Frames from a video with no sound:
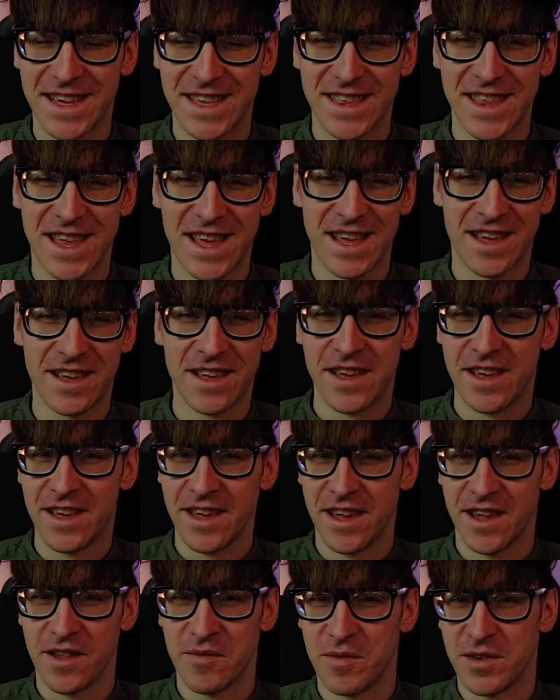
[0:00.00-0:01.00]
that,
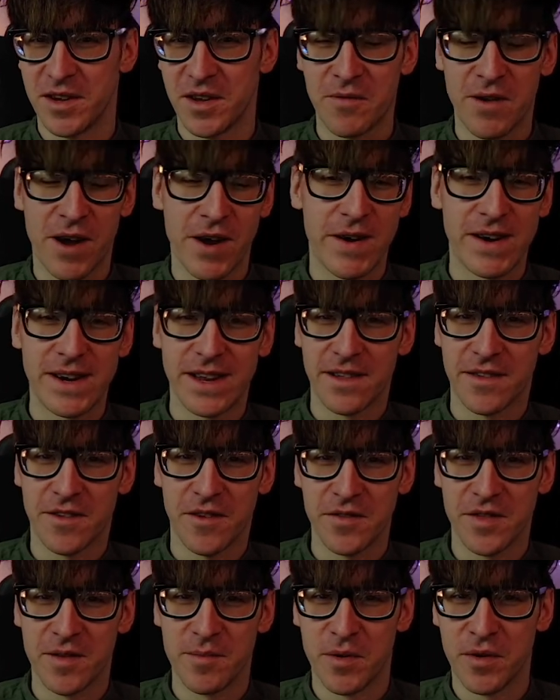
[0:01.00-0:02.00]
is we do our edits on
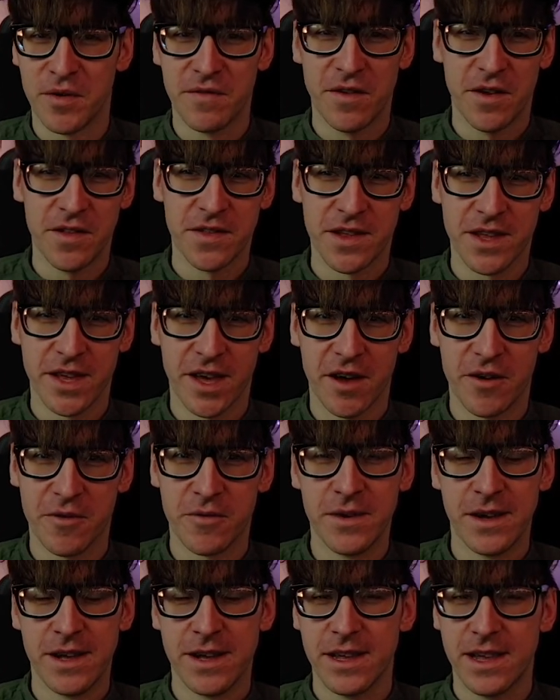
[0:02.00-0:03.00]
the move, on the go,
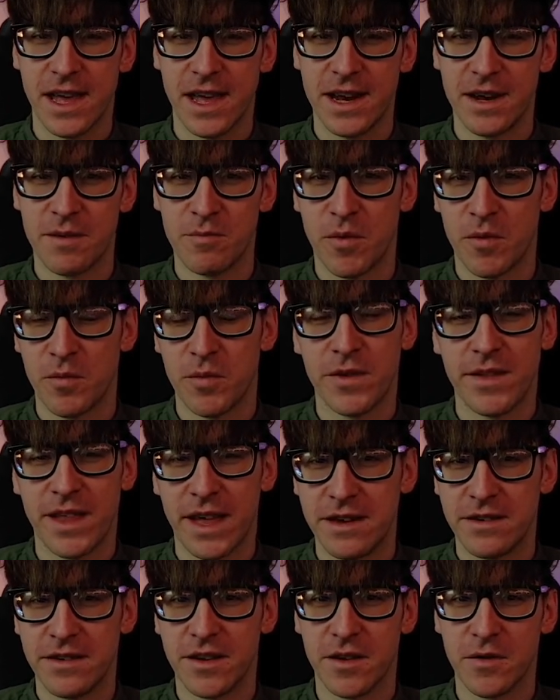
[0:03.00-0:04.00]
and then what we'll then
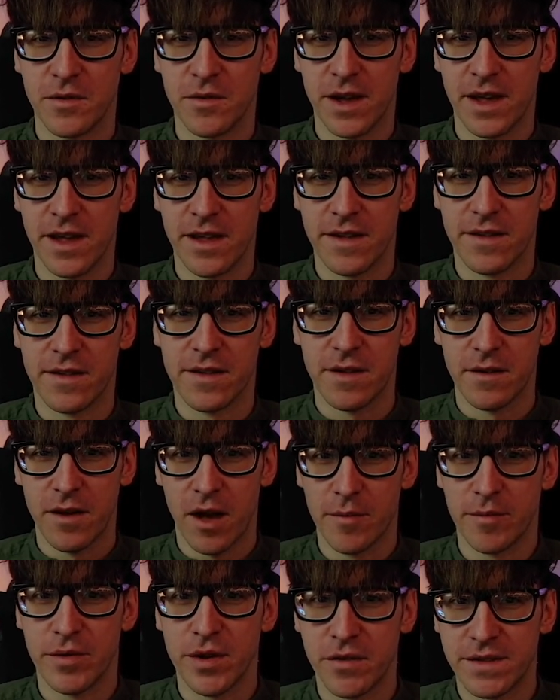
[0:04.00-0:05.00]
do is
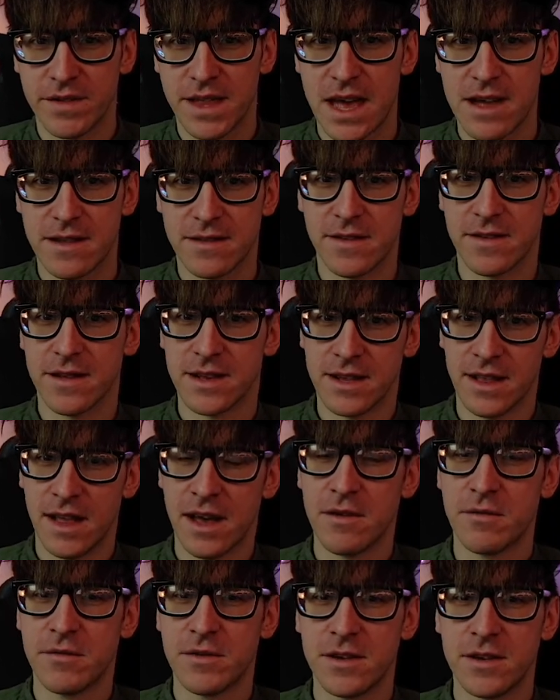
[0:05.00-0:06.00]
upload that to the
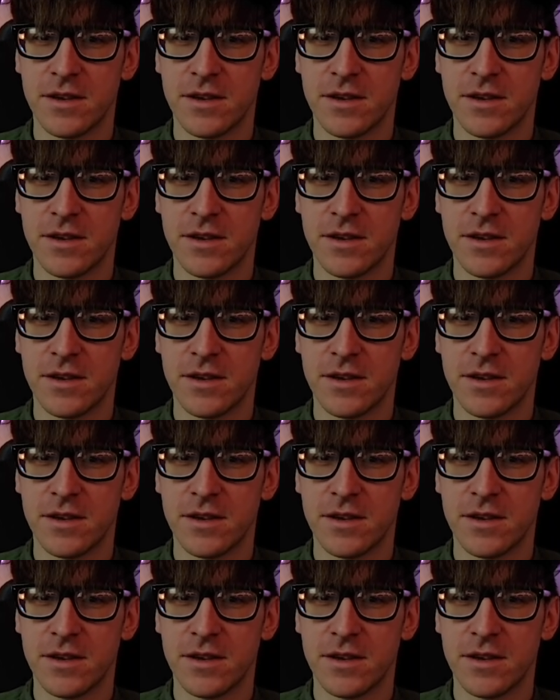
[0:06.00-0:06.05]
cloud.